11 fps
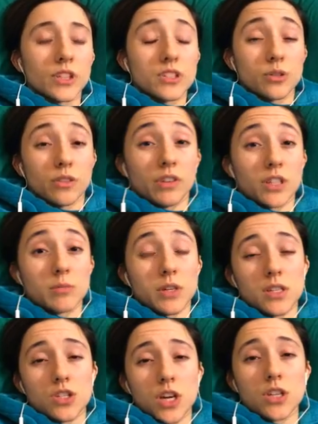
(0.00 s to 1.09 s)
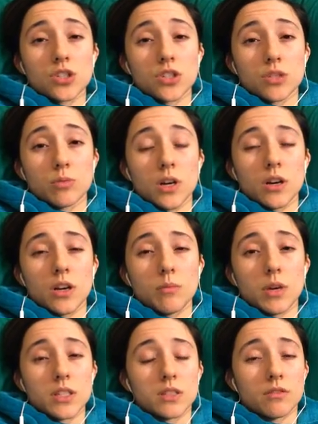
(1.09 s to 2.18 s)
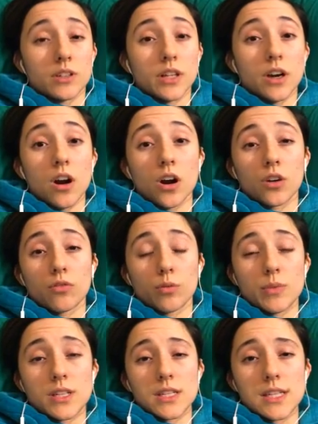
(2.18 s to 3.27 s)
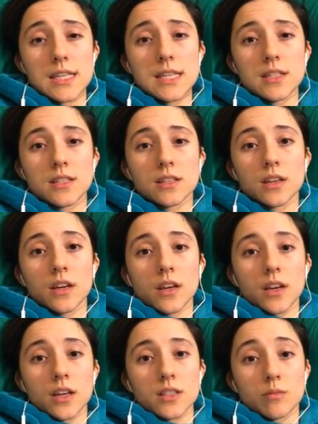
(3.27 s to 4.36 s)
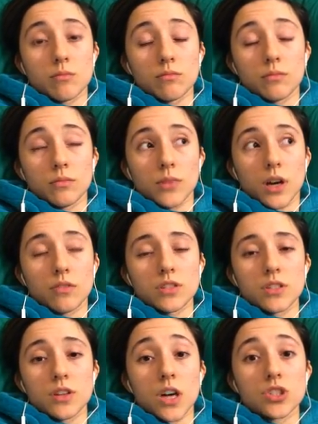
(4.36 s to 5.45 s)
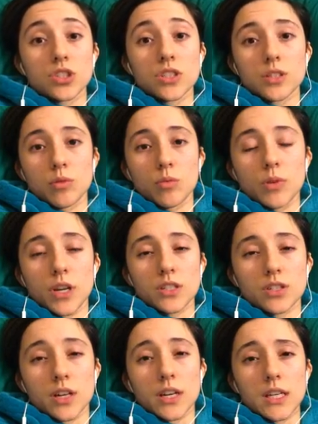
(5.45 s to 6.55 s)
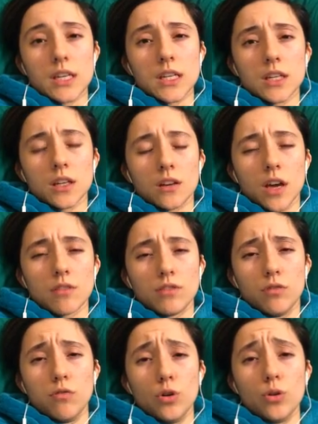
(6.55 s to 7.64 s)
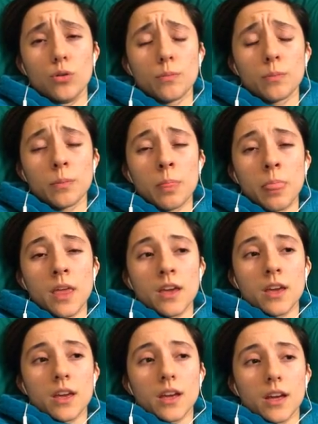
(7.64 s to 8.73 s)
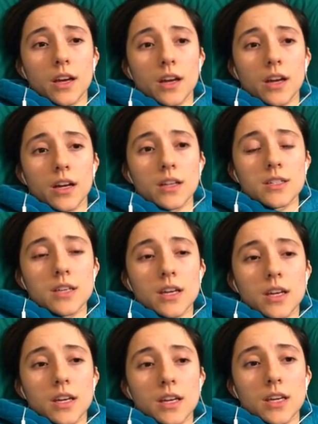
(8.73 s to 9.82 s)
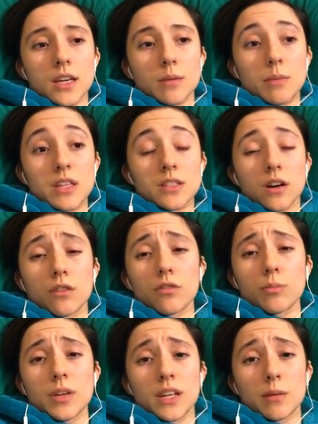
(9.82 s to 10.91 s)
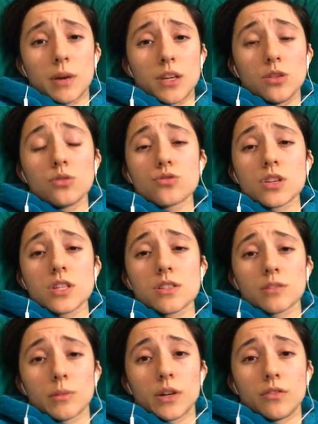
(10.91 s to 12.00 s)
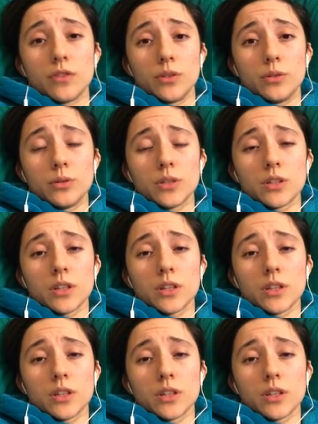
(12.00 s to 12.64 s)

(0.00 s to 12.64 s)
So it affects my digestion as well. It makes it really hard for me to eat, as I'm often nauseous the moment I start eating and I feel full. And it makes it hard for me to get my nutrients from my food,